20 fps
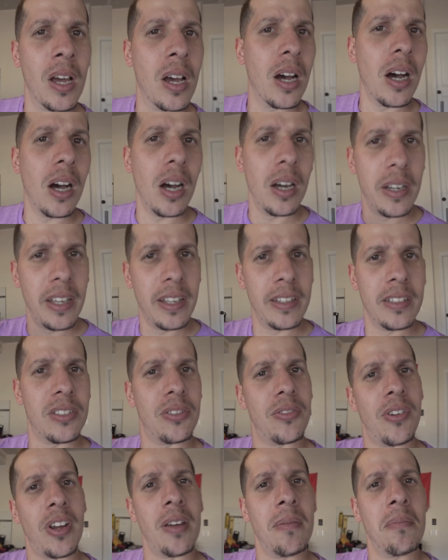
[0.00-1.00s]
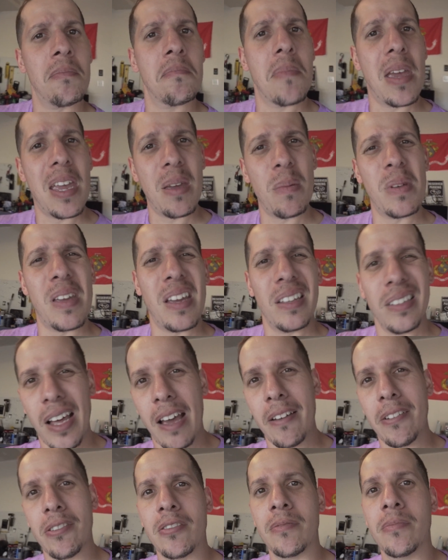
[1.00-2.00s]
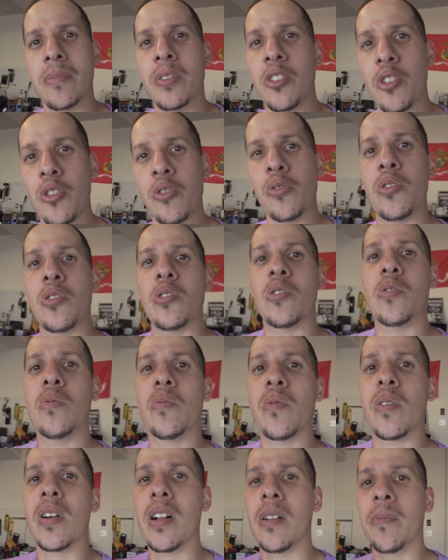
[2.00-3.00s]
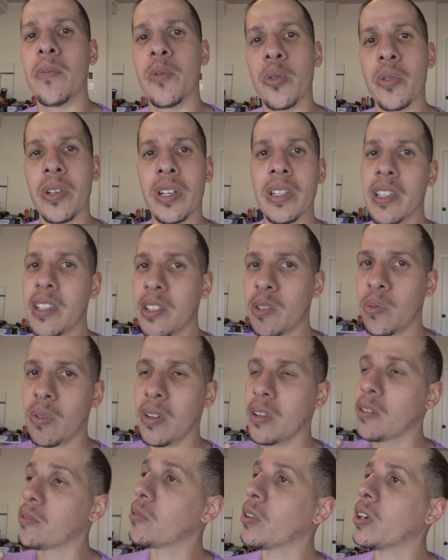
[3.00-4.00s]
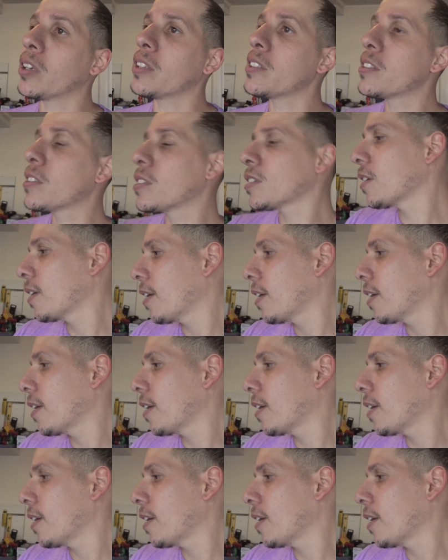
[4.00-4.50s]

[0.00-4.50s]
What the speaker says: on Instagram, maybe a live stream on YouTube while I'm doing at least one of the runs,